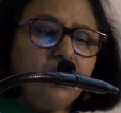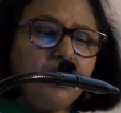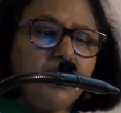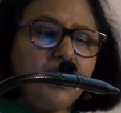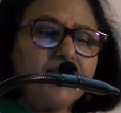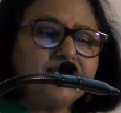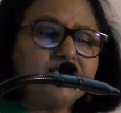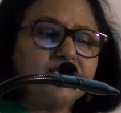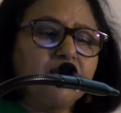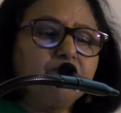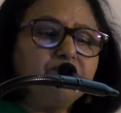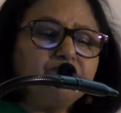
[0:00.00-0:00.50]

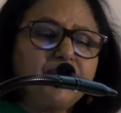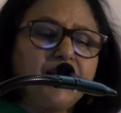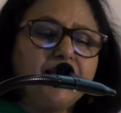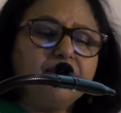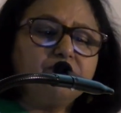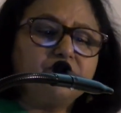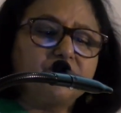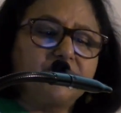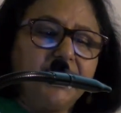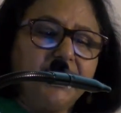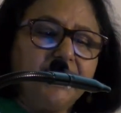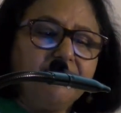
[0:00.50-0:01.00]
like
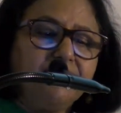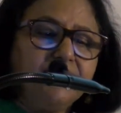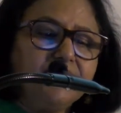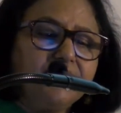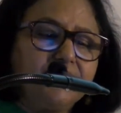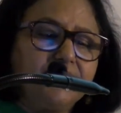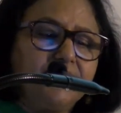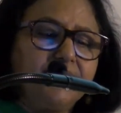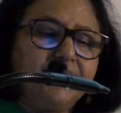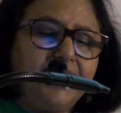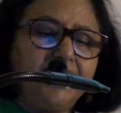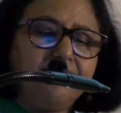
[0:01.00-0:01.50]
sometimes David,
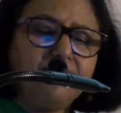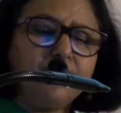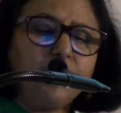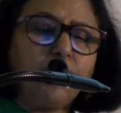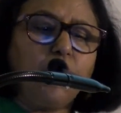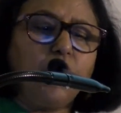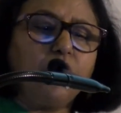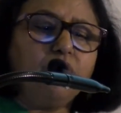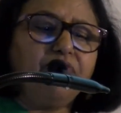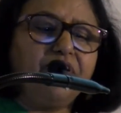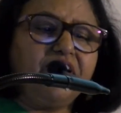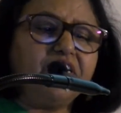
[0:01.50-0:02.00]
David
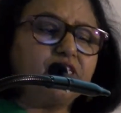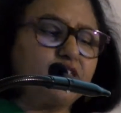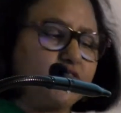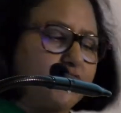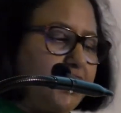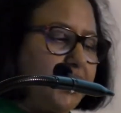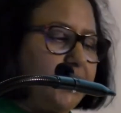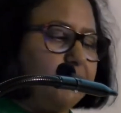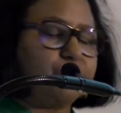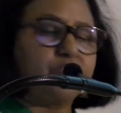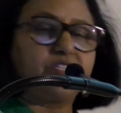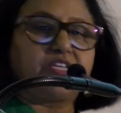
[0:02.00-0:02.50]
always
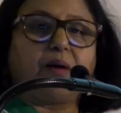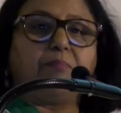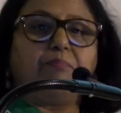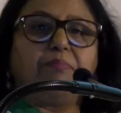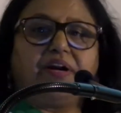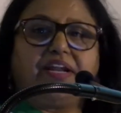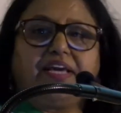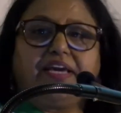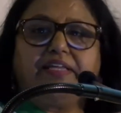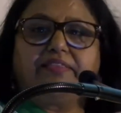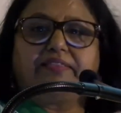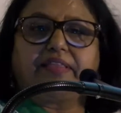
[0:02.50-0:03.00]
keeps
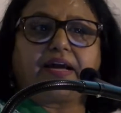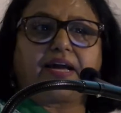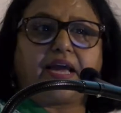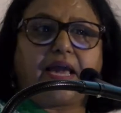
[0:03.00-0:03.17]
somebody in the